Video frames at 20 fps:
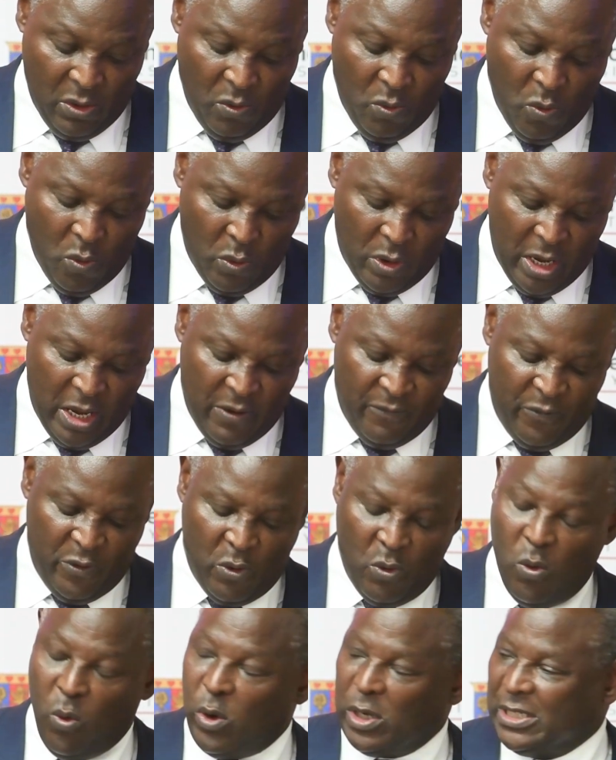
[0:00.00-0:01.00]
We will give
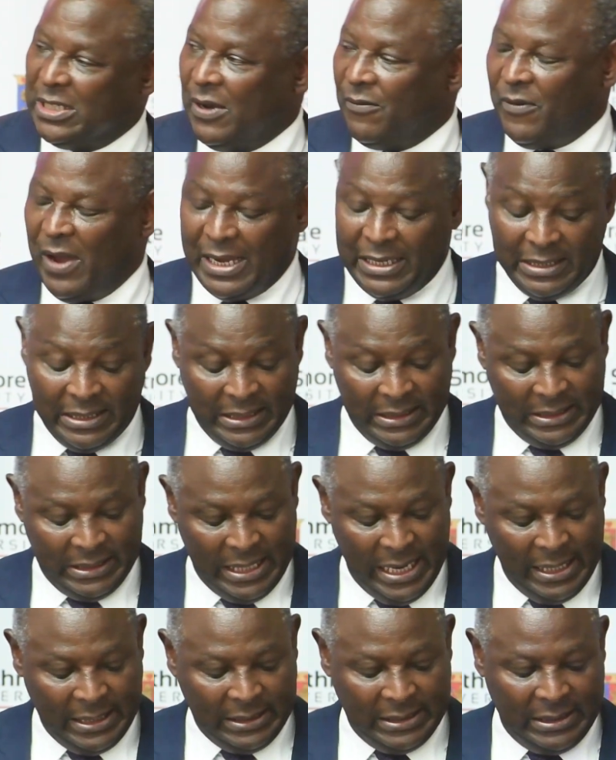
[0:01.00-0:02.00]
you whatever it
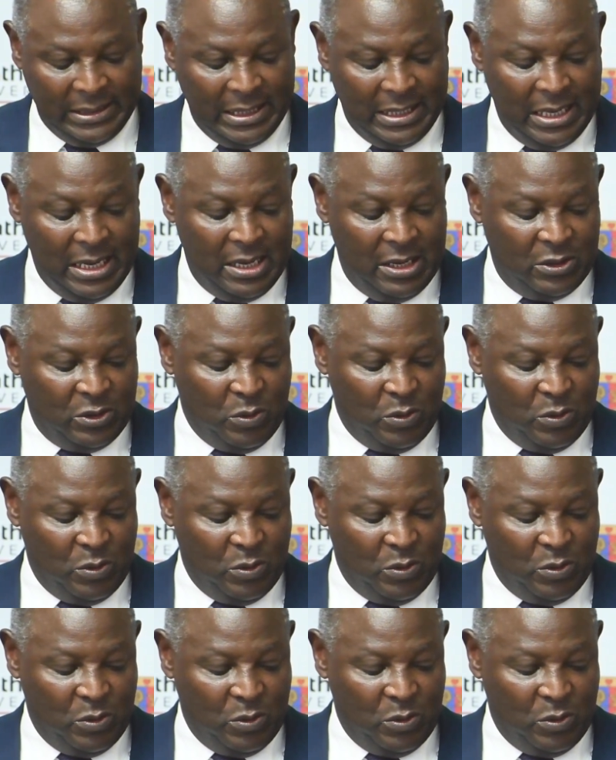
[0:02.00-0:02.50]
takes